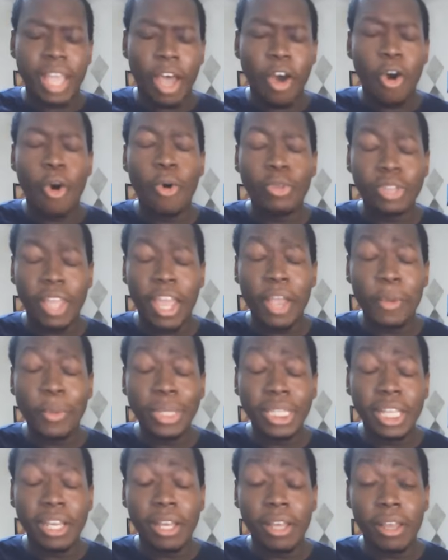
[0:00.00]
The whole thing
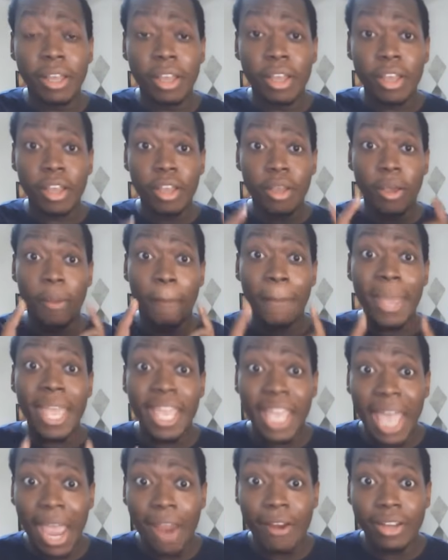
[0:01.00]
with the main
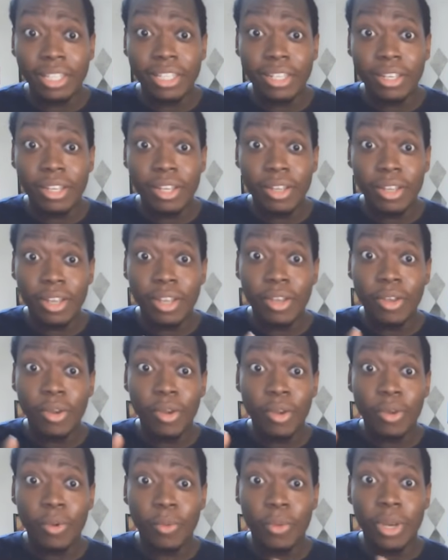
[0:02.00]
character
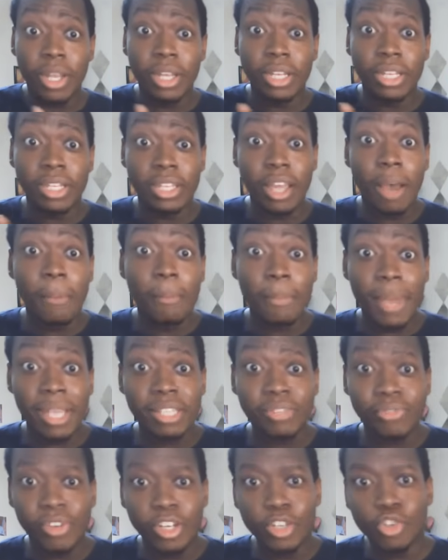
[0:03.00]
with a dumb
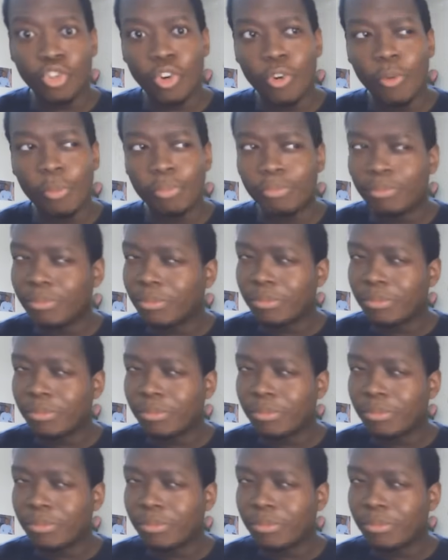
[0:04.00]
best friend trope